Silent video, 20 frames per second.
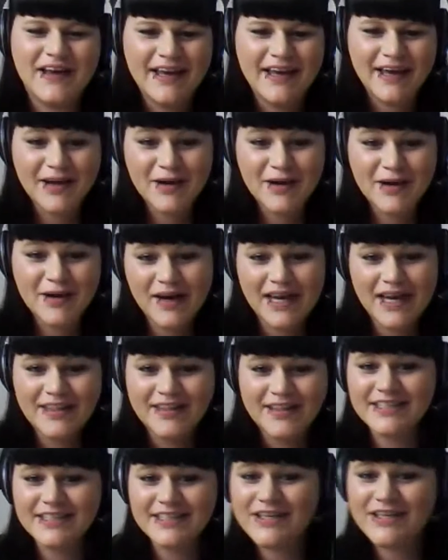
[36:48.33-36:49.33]
Here, buy
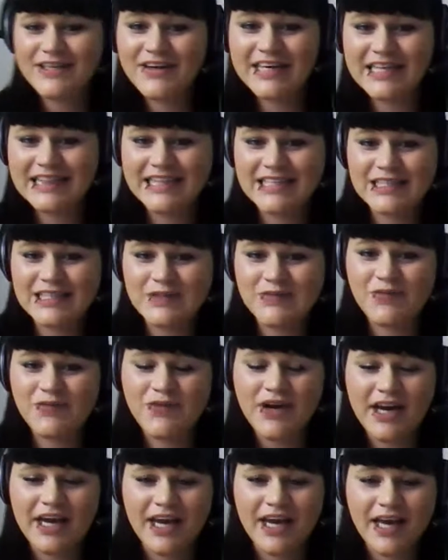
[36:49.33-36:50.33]
this and you get this
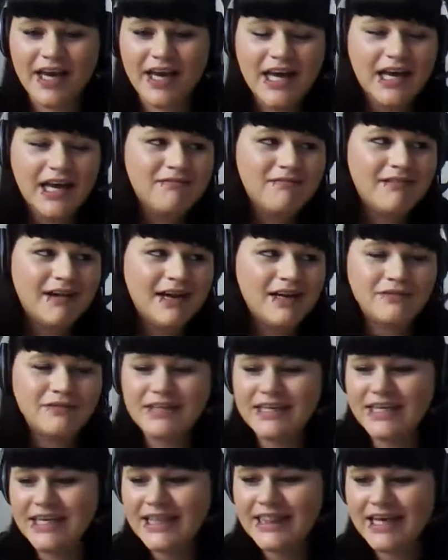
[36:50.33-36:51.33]
free. Well, I
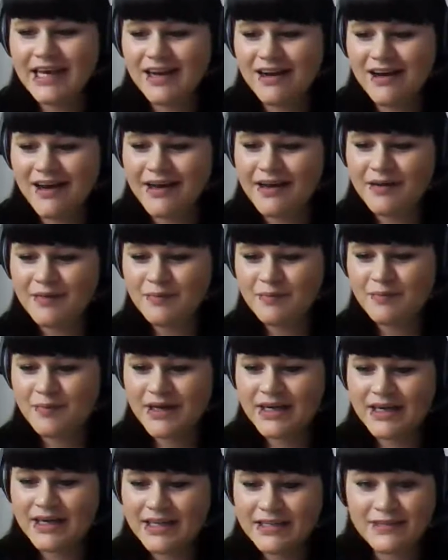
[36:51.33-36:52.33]
don't need that item,
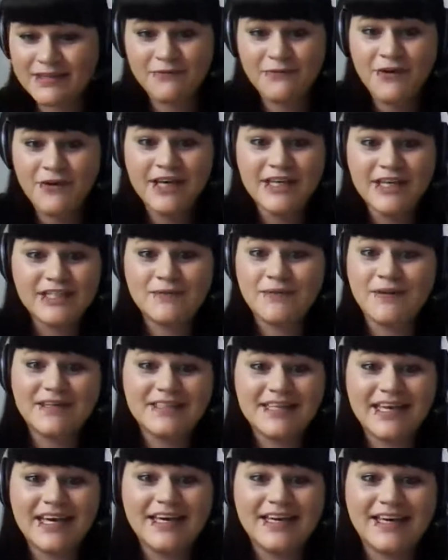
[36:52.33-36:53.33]
but it's free, so
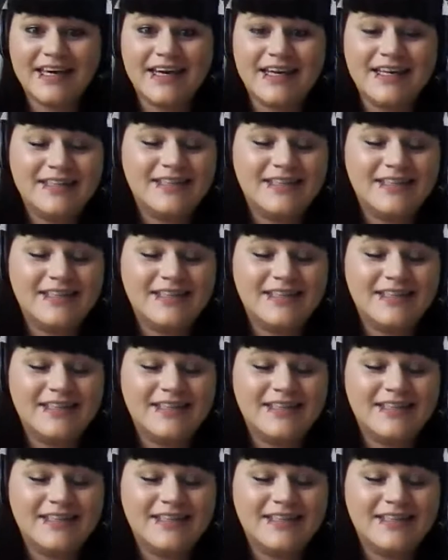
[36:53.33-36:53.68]
I'll take it.